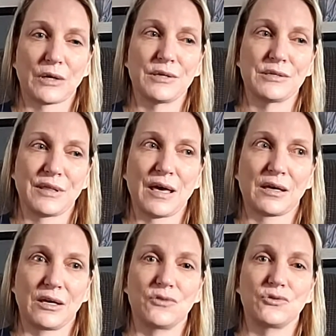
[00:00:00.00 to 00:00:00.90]
that
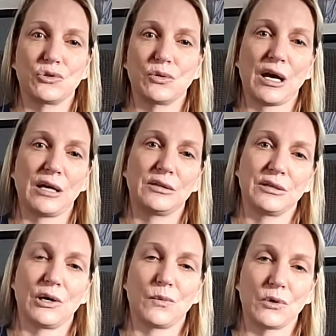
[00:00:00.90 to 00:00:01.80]
gives you an idea
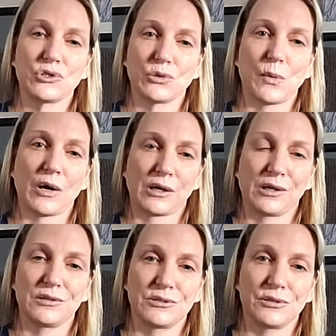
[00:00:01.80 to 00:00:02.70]
of what you're walking into.